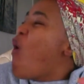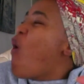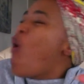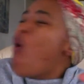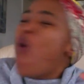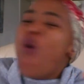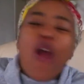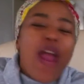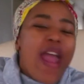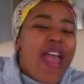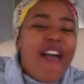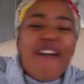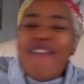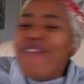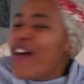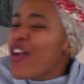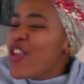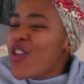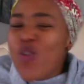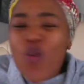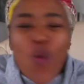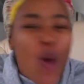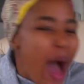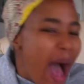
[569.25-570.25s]
Whoever
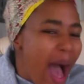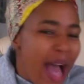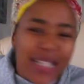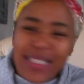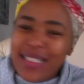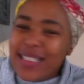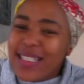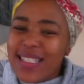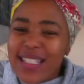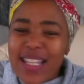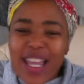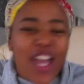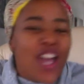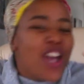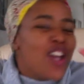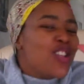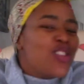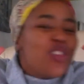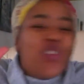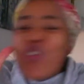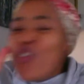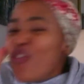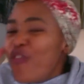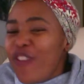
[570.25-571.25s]
you want
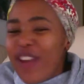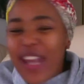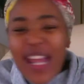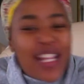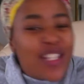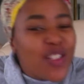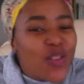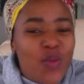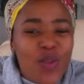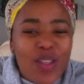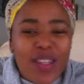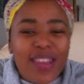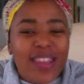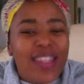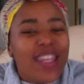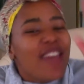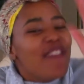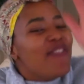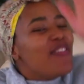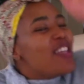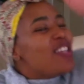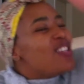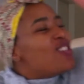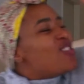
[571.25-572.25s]
to flirt with.
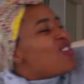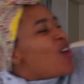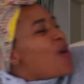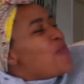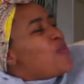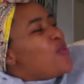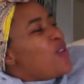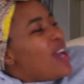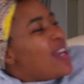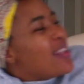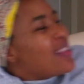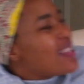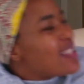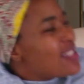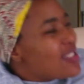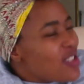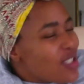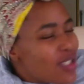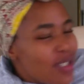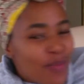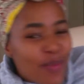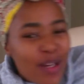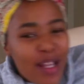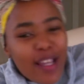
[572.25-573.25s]
If they stop you at the
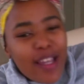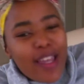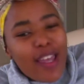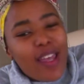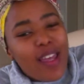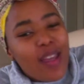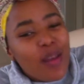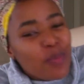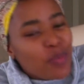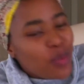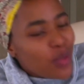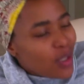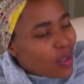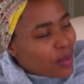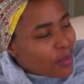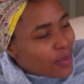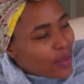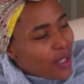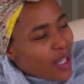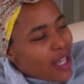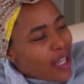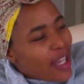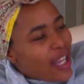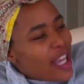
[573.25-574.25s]
street, I'm like, hey babe,
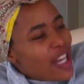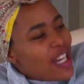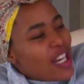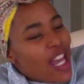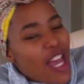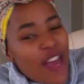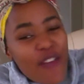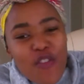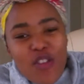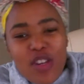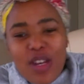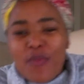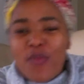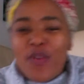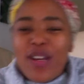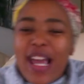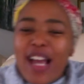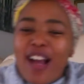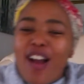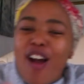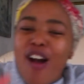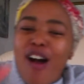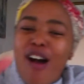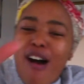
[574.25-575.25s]
can I have your number? You're
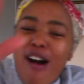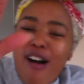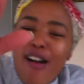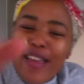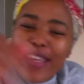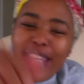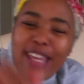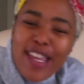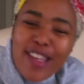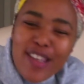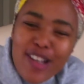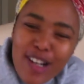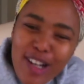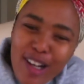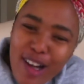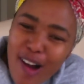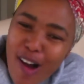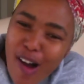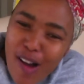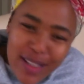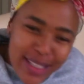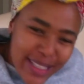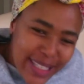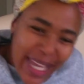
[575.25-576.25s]
like, oh, here you
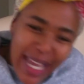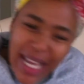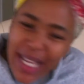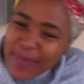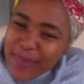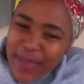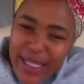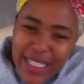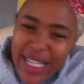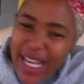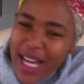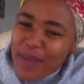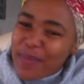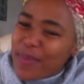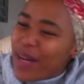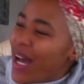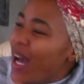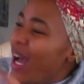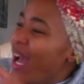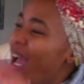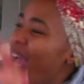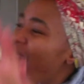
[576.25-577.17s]
go, take my number.